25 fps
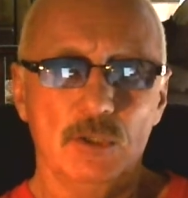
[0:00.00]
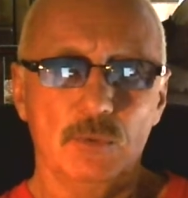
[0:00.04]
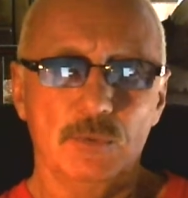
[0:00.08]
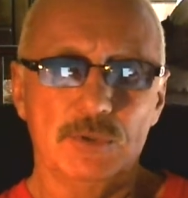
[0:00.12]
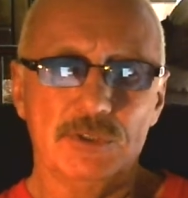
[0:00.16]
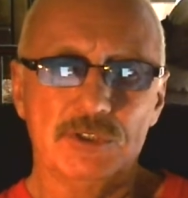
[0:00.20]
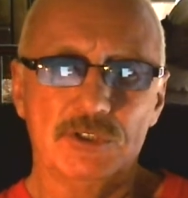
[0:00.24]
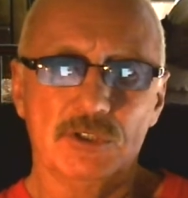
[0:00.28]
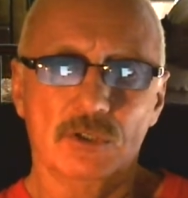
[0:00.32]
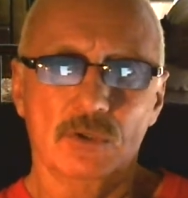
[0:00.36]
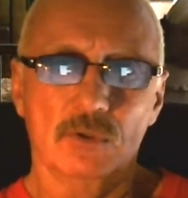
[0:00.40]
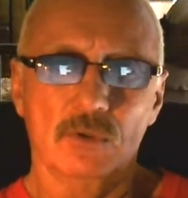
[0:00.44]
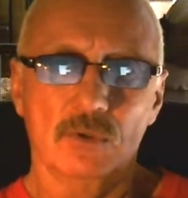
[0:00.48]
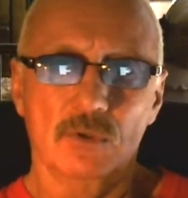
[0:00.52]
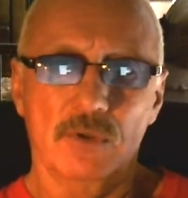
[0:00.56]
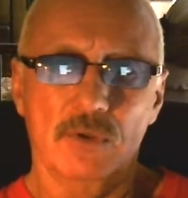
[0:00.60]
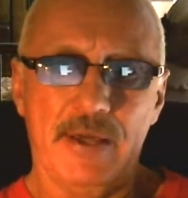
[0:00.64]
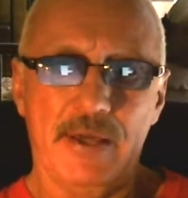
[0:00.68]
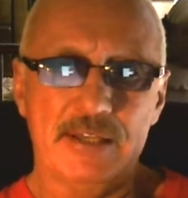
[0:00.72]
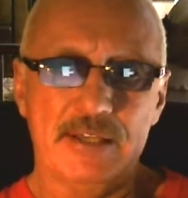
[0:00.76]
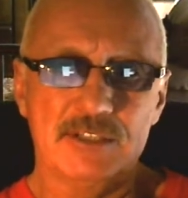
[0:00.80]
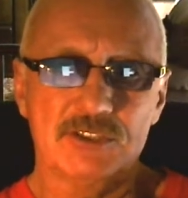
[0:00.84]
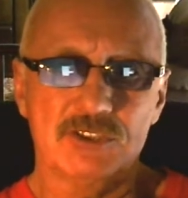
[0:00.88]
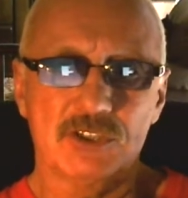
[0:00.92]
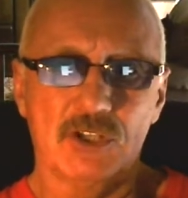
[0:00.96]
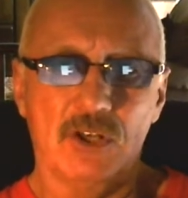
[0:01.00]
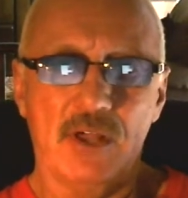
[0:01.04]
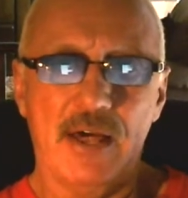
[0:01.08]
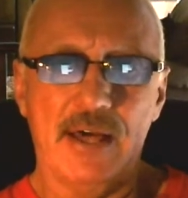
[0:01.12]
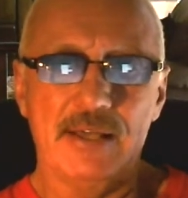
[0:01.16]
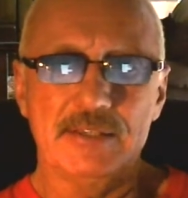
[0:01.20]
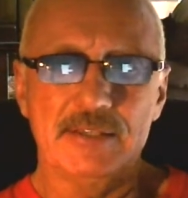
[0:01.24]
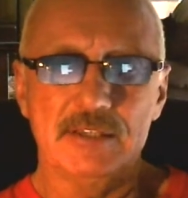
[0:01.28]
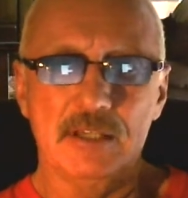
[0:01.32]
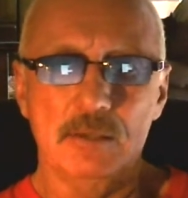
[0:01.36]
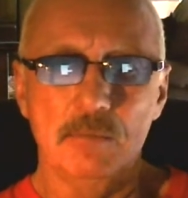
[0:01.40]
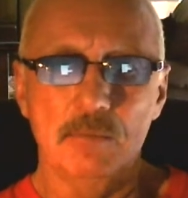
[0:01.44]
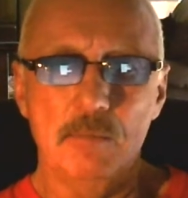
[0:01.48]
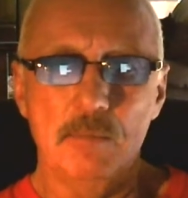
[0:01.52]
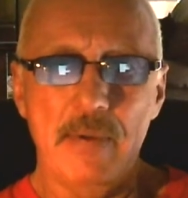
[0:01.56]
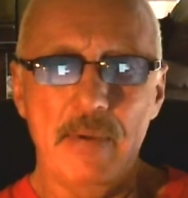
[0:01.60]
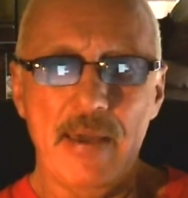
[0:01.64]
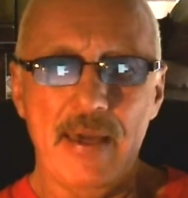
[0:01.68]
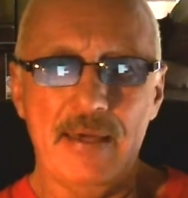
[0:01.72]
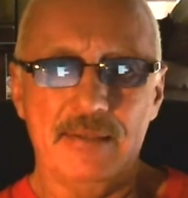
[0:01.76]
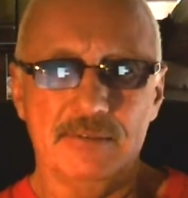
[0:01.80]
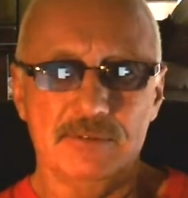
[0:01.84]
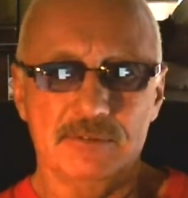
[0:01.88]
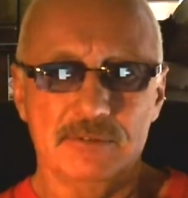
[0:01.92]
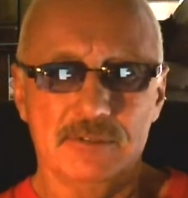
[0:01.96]
with your legs slightly
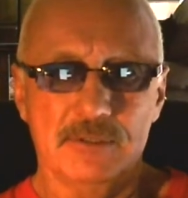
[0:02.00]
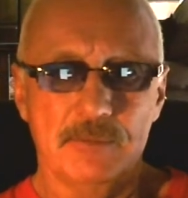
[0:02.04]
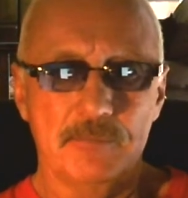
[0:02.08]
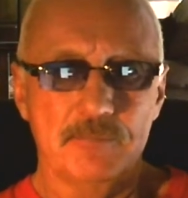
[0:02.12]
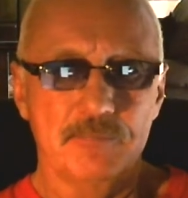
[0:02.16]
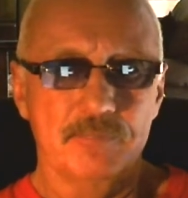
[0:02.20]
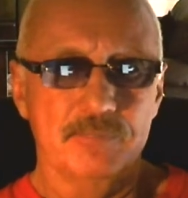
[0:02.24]
bent.